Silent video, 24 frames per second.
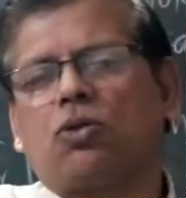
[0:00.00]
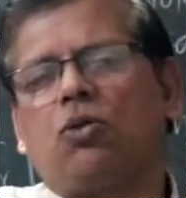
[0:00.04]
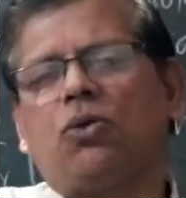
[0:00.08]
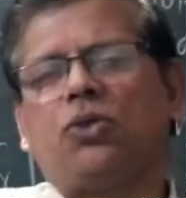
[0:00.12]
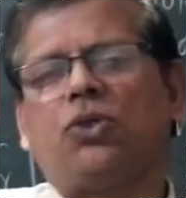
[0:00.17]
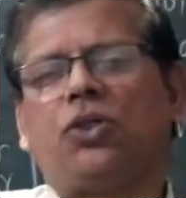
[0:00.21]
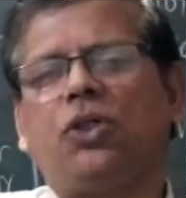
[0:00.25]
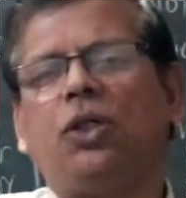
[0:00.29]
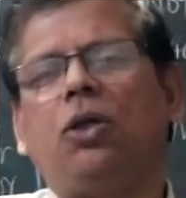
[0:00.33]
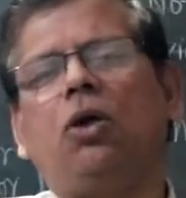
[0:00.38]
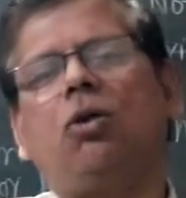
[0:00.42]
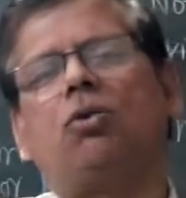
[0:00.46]

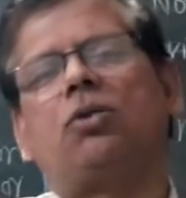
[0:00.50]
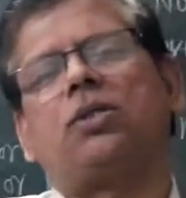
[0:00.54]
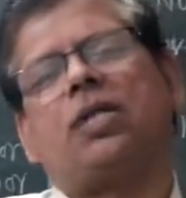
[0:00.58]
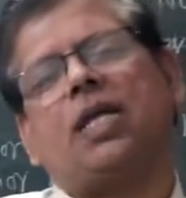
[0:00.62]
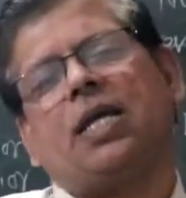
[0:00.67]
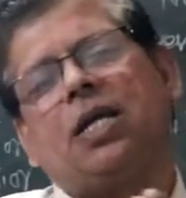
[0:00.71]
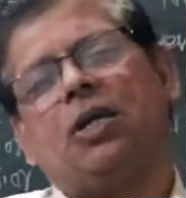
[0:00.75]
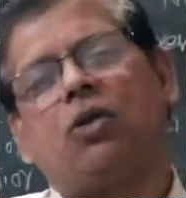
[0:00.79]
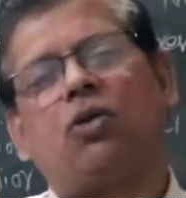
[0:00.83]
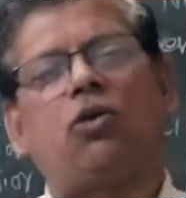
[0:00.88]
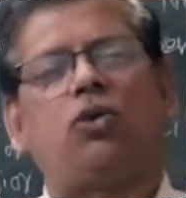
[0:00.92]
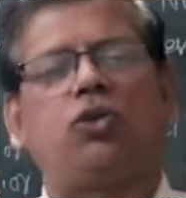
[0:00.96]
question or
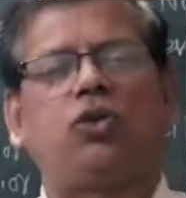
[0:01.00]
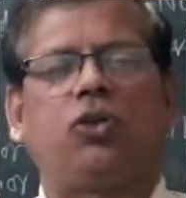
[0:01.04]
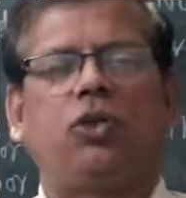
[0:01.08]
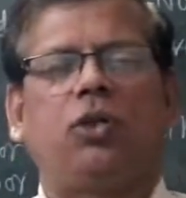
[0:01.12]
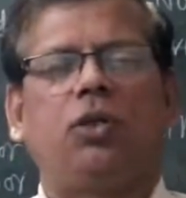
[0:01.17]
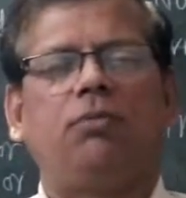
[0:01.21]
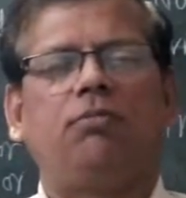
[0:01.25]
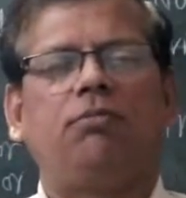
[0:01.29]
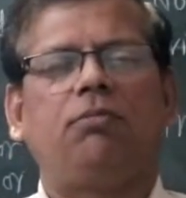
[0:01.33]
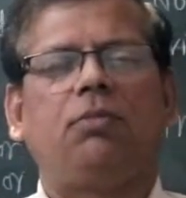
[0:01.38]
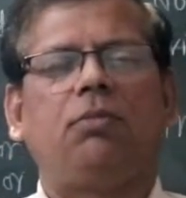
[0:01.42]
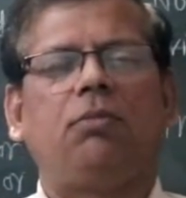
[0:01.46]
second
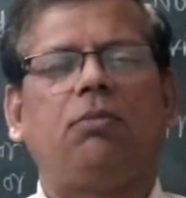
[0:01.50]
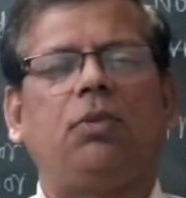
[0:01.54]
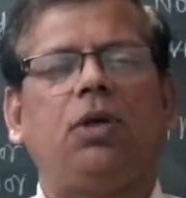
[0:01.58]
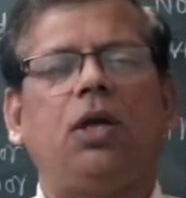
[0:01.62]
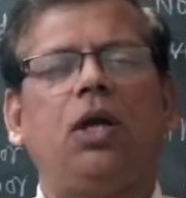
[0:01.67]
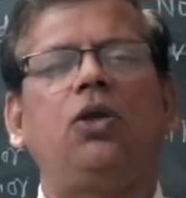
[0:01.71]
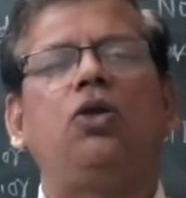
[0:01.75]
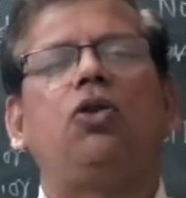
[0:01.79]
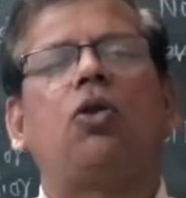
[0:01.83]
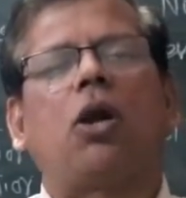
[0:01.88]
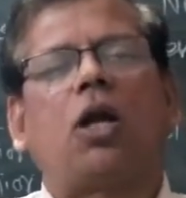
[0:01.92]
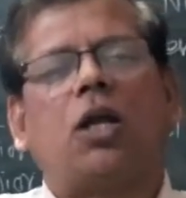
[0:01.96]
question
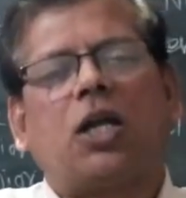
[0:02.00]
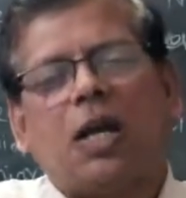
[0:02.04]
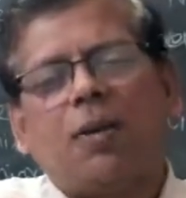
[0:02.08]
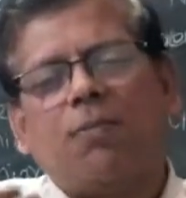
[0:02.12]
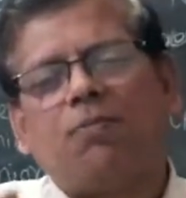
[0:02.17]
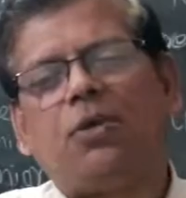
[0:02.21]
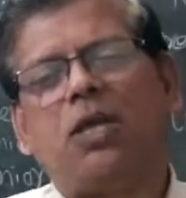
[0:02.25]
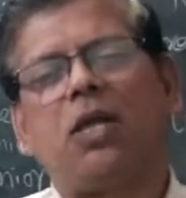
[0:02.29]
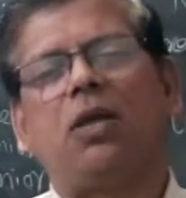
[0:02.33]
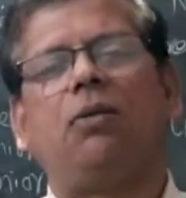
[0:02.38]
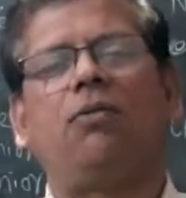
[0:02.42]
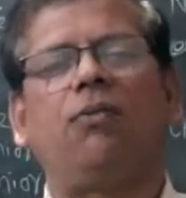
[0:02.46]
in your
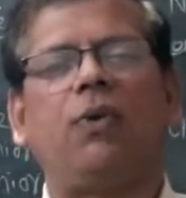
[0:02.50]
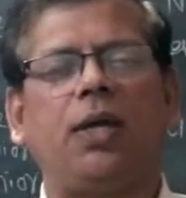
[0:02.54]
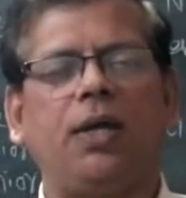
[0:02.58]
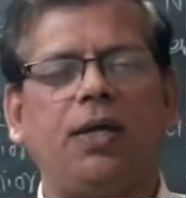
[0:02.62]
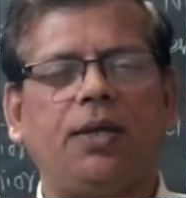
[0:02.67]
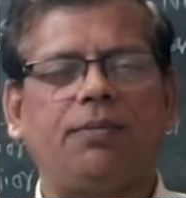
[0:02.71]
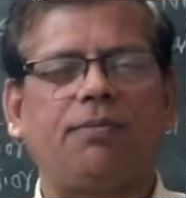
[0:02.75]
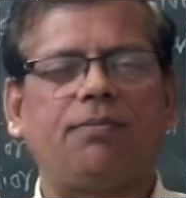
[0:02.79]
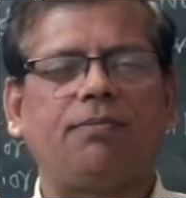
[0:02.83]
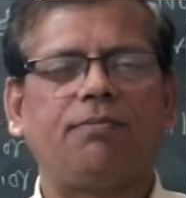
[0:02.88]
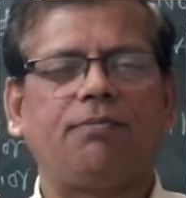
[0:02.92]
attempting way.